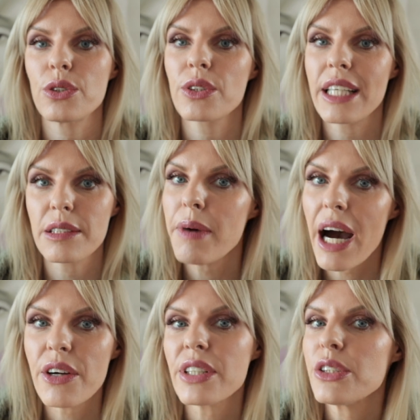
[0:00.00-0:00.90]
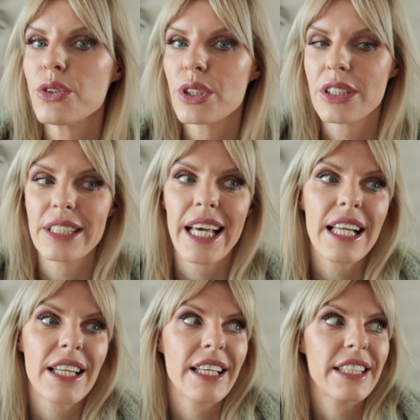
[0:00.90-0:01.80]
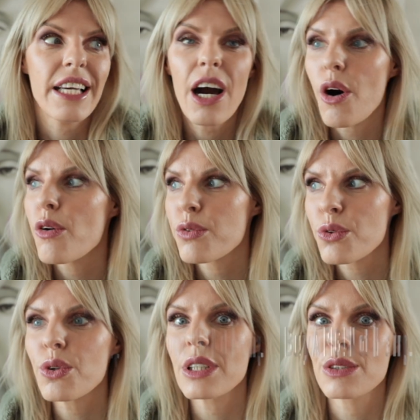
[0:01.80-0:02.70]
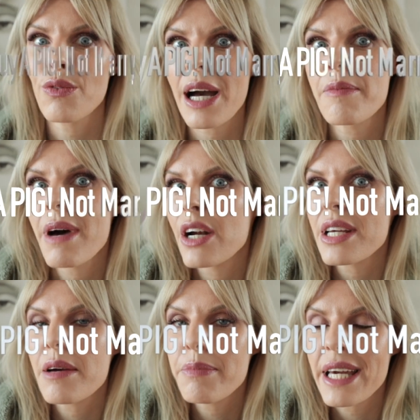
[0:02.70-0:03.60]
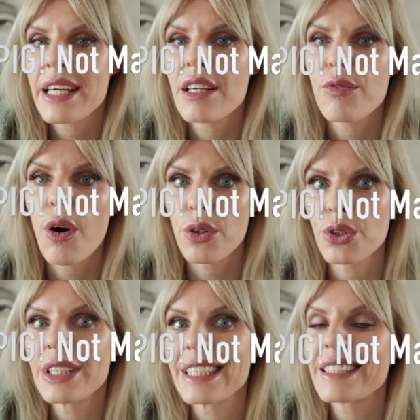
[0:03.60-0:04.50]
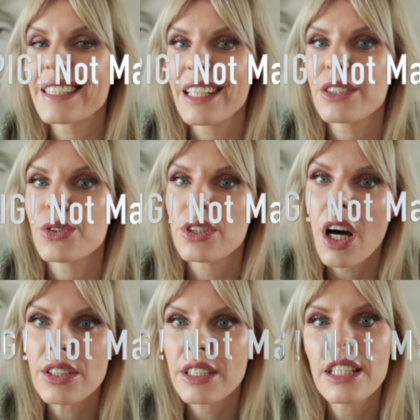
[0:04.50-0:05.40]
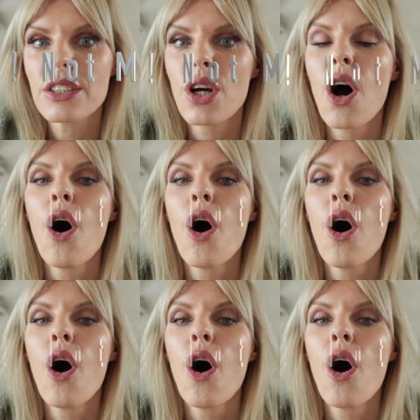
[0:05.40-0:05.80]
to get married, you just say like, yeah, of course, why marry a pig if all you need is a little sausage?